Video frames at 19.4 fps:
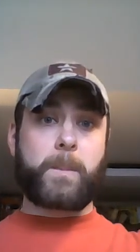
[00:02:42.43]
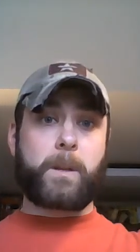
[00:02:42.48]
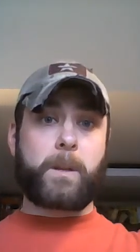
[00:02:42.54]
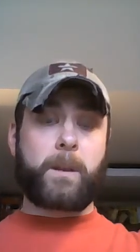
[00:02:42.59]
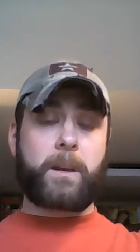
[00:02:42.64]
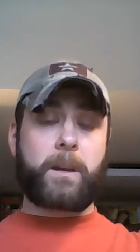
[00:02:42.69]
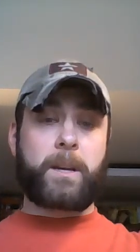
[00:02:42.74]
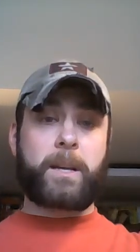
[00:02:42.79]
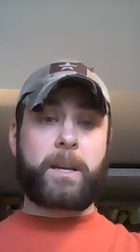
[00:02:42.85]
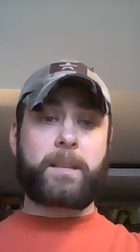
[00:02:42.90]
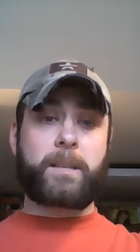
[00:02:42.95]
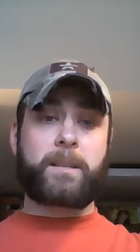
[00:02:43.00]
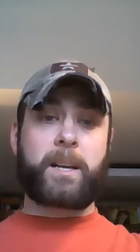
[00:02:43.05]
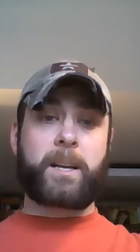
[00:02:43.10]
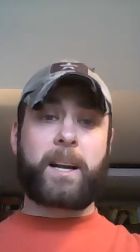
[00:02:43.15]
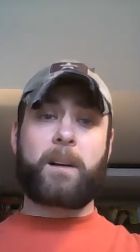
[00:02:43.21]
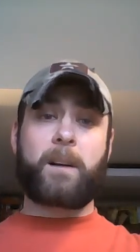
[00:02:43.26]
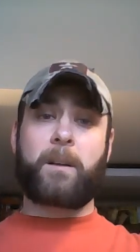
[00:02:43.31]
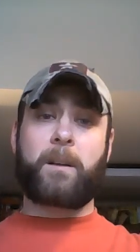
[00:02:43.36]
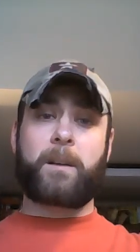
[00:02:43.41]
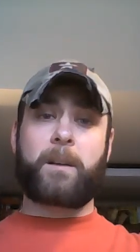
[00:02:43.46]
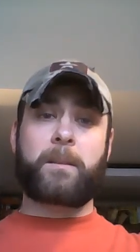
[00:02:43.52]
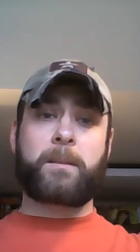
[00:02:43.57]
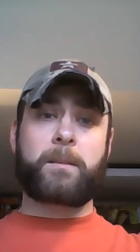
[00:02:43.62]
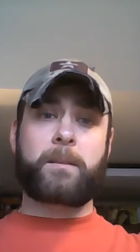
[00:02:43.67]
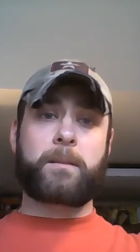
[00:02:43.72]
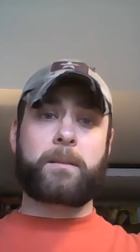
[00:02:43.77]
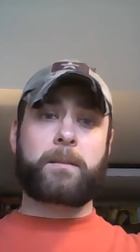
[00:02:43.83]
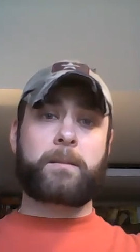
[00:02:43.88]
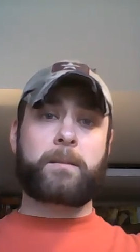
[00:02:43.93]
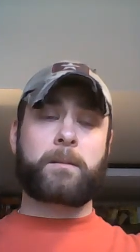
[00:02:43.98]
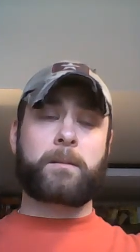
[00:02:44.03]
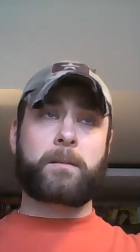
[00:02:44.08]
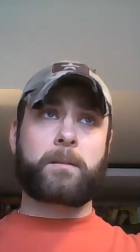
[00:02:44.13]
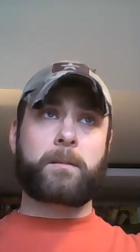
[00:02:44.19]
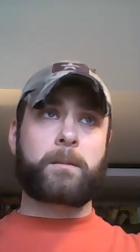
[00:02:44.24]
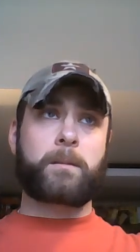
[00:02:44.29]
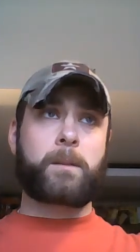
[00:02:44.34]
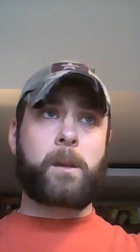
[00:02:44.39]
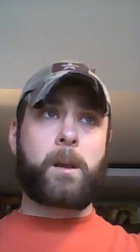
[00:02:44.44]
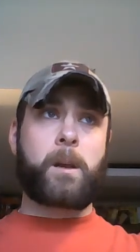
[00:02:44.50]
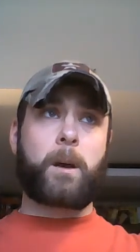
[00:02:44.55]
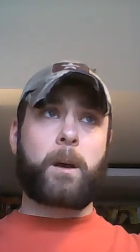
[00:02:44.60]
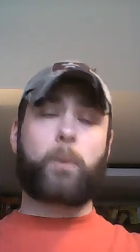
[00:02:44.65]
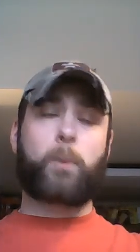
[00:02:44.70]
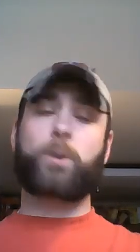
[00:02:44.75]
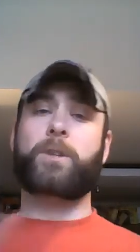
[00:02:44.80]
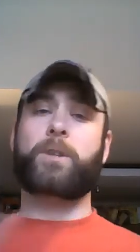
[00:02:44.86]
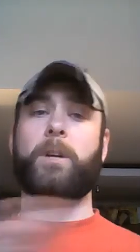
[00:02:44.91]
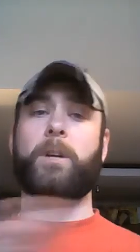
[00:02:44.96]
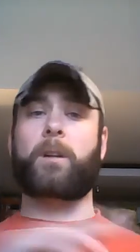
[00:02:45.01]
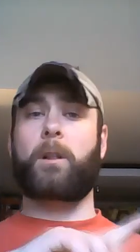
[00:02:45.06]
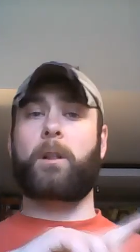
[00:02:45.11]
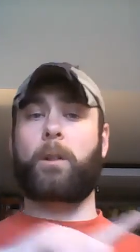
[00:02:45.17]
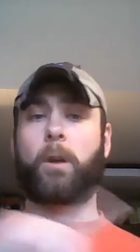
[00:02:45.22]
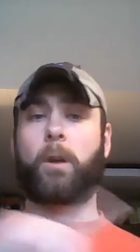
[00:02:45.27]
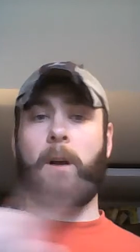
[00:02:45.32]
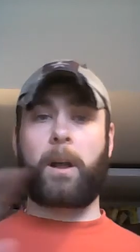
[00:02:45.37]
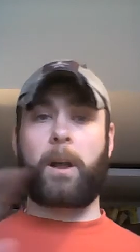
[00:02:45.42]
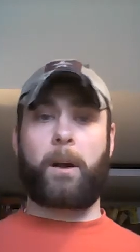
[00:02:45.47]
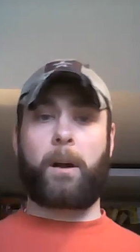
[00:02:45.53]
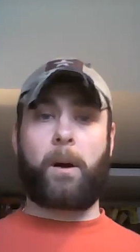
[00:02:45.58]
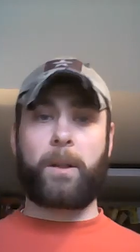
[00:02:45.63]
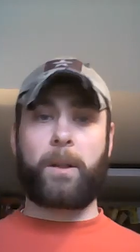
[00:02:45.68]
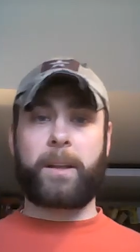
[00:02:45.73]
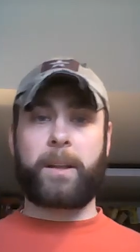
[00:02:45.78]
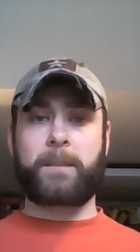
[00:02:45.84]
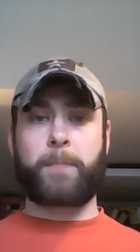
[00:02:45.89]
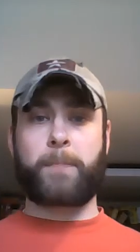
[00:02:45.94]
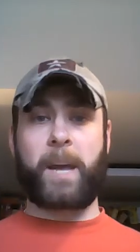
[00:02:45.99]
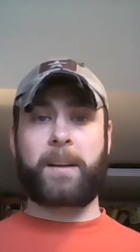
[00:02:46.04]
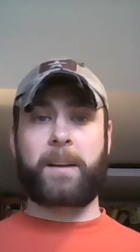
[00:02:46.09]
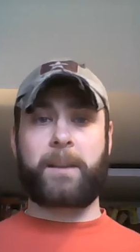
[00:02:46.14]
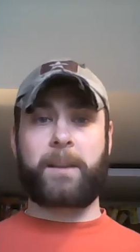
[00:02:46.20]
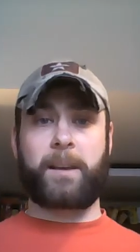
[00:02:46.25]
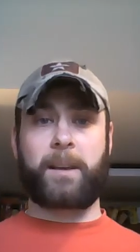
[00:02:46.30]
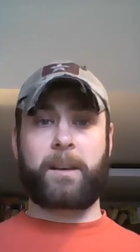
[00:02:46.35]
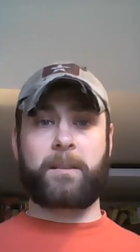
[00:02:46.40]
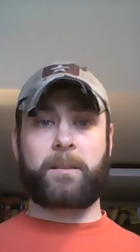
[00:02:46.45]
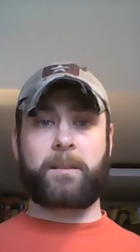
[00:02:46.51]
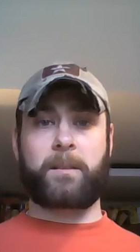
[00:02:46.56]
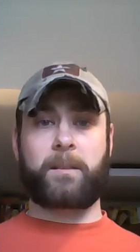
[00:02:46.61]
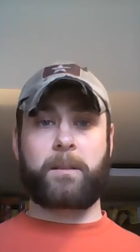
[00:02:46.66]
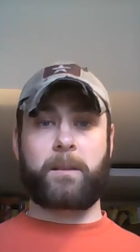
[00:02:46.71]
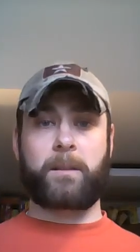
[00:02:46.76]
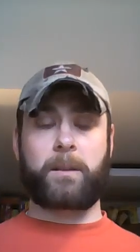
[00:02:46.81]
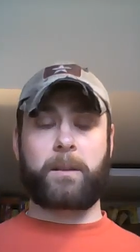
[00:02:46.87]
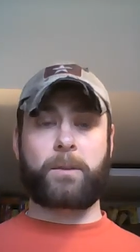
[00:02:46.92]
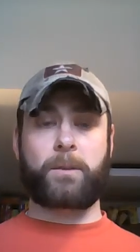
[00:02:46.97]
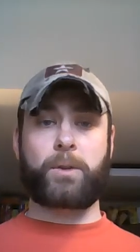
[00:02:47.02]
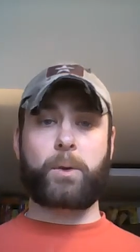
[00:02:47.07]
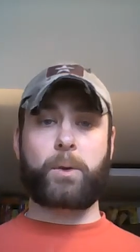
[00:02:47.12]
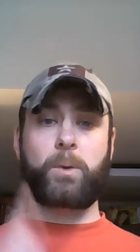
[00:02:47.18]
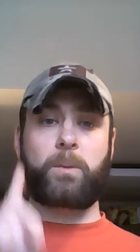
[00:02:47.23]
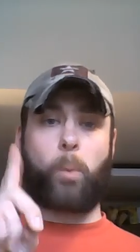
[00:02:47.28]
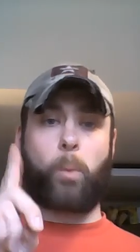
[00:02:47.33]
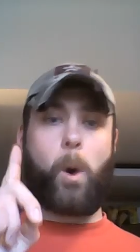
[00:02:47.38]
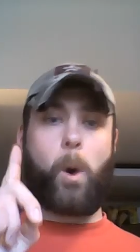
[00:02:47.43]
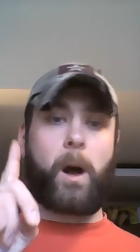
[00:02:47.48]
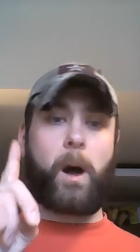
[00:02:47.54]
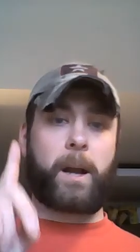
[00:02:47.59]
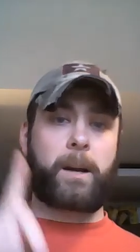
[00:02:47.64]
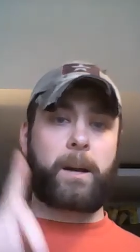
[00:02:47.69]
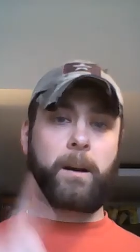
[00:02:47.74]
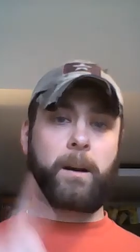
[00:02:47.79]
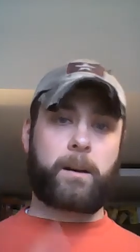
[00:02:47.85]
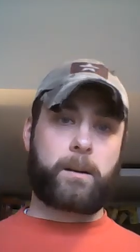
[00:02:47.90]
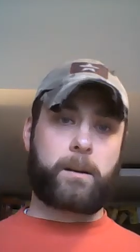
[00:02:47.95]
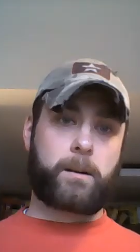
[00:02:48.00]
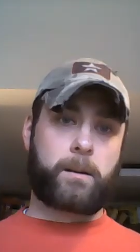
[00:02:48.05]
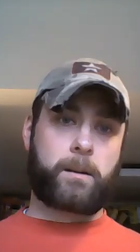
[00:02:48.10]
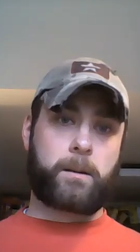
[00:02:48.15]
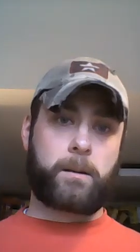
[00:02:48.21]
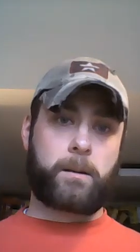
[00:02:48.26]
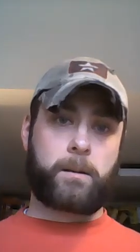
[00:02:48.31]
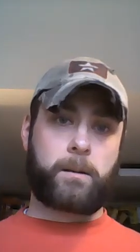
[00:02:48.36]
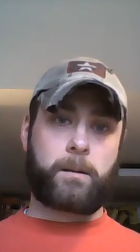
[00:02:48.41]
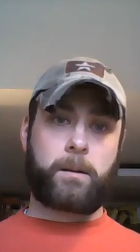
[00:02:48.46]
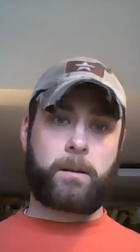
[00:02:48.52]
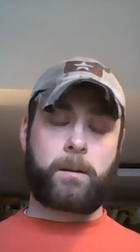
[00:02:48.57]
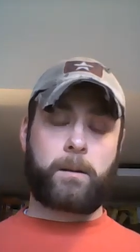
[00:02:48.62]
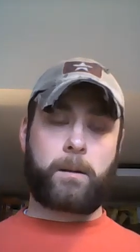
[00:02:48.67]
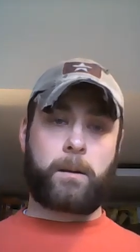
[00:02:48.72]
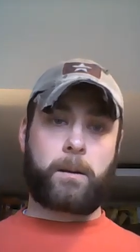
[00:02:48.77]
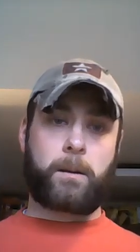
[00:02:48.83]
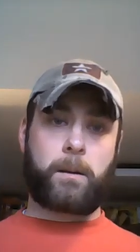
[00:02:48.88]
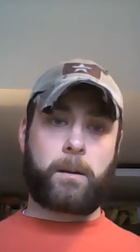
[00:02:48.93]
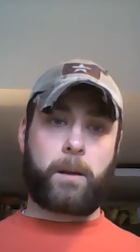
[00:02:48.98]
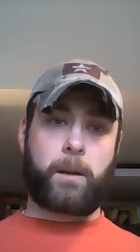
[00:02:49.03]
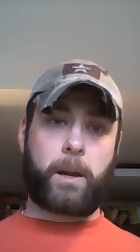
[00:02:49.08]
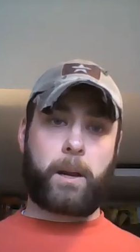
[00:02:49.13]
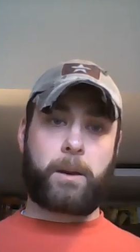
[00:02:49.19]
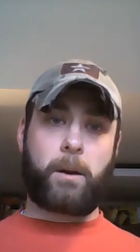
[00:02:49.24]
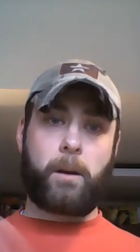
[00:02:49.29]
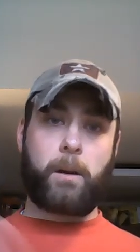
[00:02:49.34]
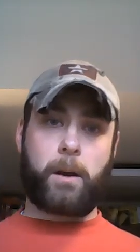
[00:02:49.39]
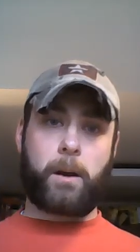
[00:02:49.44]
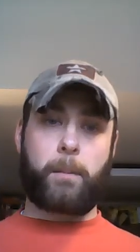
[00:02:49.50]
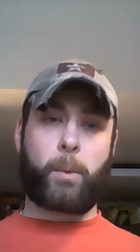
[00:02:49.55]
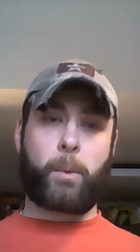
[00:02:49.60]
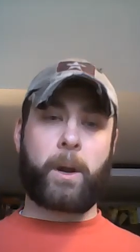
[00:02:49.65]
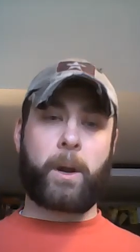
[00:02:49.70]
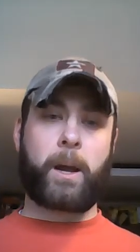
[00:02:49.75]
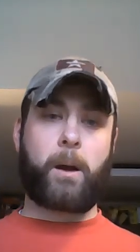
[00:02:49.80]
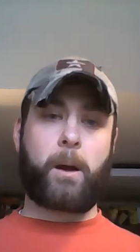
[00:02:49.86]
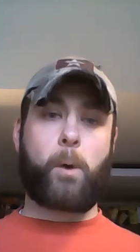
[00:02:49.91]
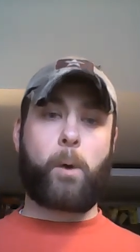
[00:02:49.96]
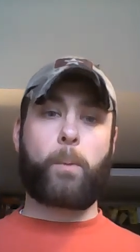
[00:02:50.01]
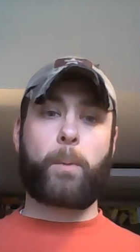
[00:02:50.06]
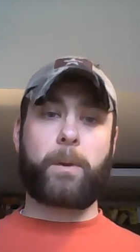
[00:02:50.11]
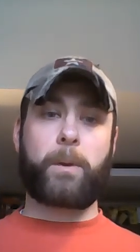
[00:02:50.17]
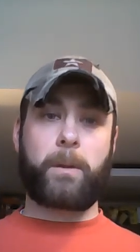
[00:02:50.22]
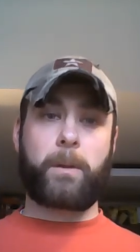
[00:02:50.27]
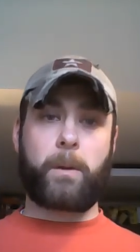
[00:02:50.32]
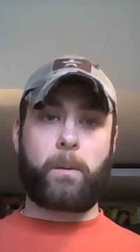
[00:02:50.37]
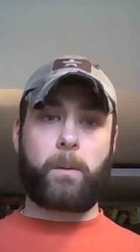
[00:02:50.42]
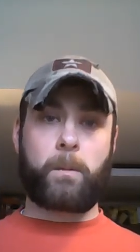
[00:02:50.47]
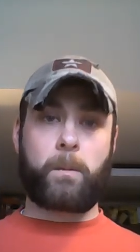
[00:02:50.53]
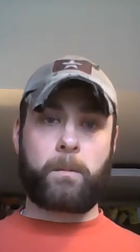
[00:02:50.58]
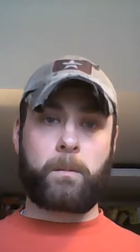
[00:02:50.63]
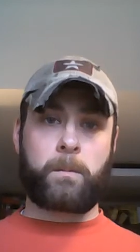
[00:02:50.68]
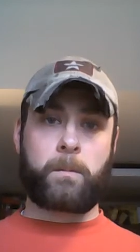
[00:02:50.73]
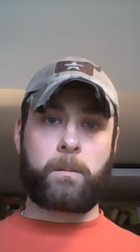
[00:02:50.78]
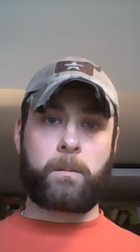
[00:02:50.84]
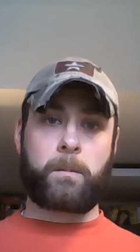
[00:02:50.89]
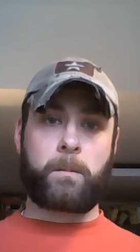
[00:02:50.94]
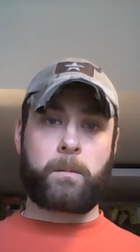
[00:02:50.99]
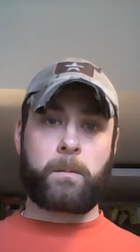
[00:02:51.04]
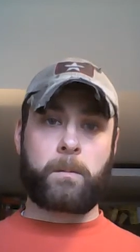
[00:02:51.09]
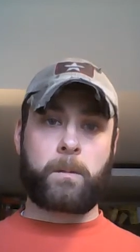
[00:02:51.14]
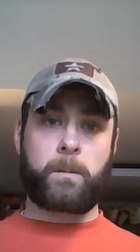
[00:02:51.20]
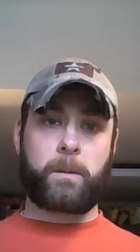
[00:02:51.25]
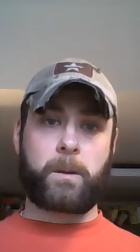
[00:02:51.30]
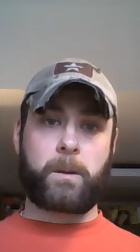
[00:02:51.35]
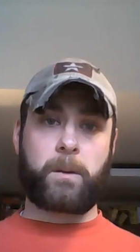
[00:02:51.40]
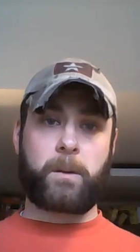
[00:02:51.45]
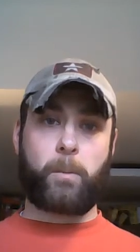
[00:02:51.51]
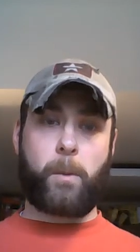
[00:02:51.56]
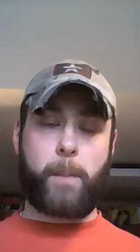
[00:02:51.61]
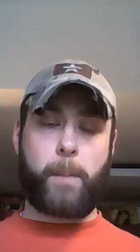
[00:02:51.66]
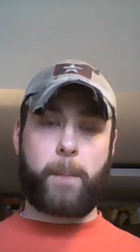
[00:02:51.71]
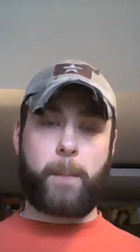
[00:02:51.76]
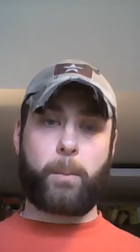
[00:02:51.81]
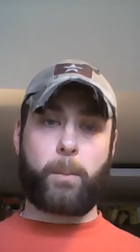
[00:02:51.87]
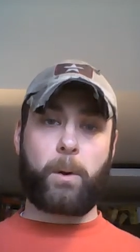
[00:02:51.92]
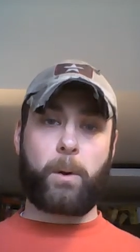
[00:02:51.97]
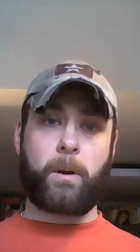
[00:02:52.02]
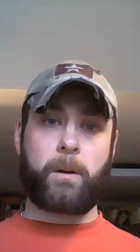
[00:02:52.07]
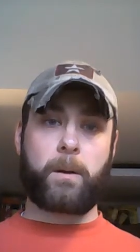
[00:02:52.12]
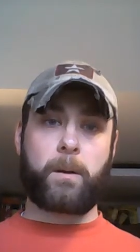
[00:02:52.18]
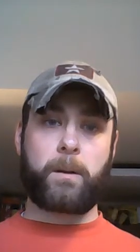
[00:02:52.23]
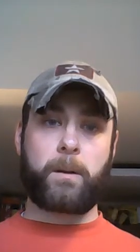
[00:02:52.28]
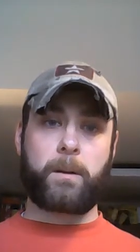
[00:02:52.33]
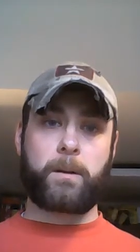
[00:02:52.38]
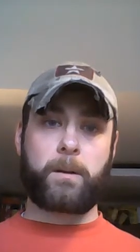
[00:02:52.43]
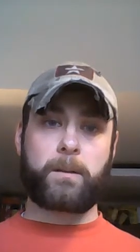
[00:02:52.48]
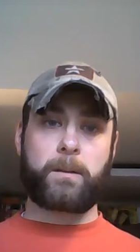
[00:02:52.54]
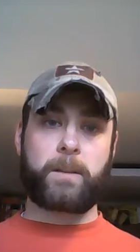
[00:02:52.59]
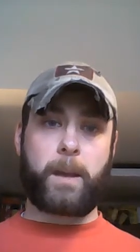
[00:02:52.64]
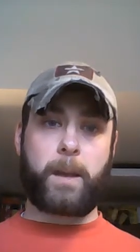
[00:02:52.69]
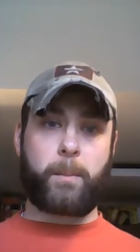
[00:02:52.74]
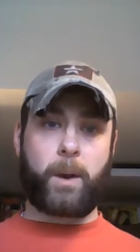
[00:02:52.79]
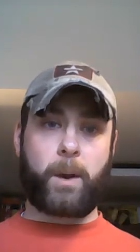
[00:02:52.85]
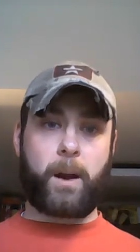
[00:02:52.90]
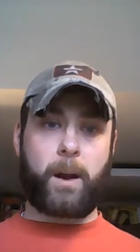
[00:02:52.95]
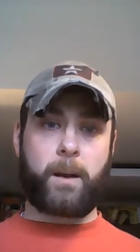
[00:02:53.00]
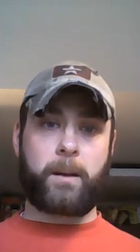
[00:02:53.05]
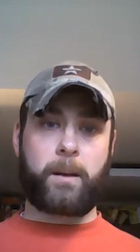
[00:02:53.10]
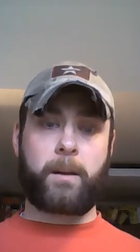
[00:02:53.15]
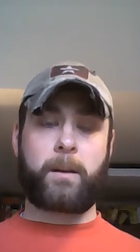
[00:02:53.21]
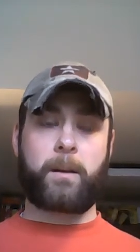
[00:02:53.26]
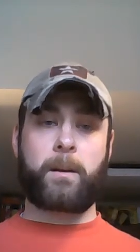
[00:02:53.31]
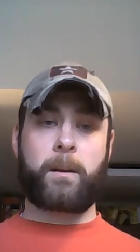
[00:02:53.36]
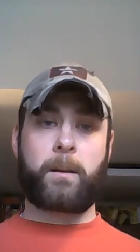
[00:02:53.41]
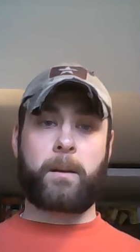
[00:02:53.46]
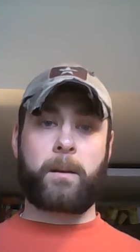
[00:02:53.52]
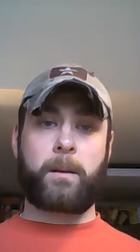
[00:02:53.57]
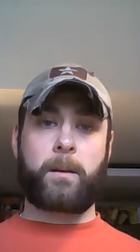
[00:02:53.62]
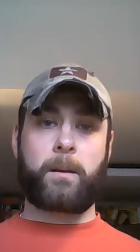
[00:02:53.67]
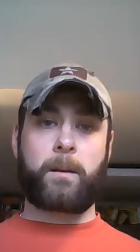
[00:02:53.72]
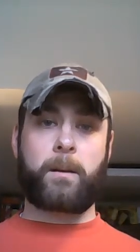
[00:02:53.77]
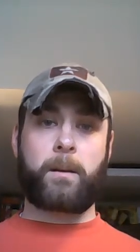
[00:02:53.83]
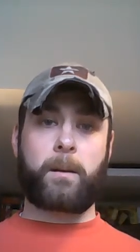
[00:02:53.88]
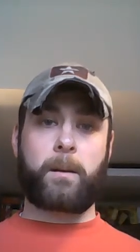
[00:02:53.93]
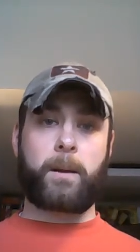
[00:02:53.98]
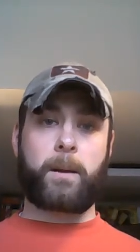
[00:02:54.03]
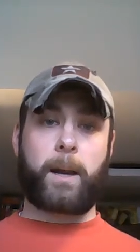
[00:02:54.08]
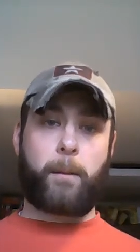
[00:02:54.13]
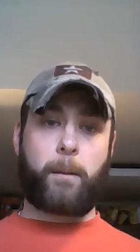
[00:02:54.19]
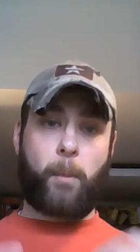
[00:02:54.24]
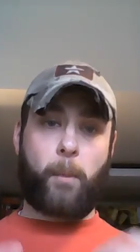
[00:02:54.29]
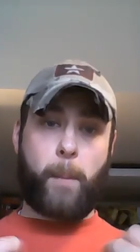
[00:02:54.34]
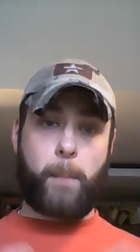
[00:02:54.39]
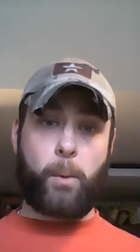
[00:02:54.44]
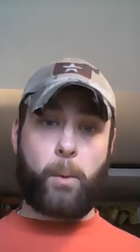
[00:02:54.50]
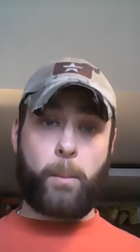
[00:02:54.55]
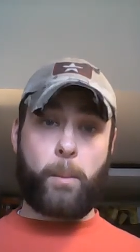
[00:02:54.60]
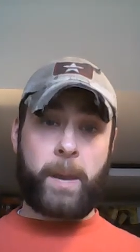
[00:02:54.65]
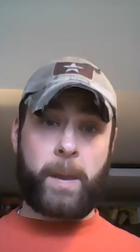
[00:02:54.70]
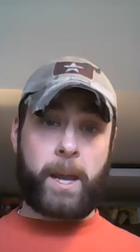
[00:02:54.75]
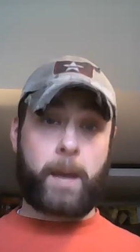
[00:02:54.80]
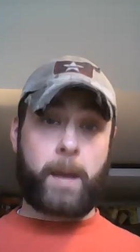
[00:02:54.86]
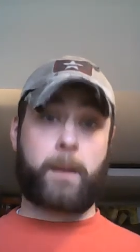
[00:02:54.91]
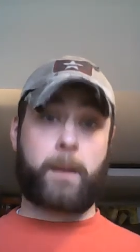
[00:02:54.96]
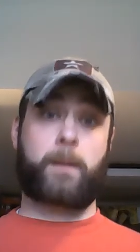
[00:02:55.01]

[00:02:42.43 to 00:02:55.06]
And he said, Aaron, I want you to look at all these paintings and choose one. And you're going to bring it home with you to remember Sandra and remember me.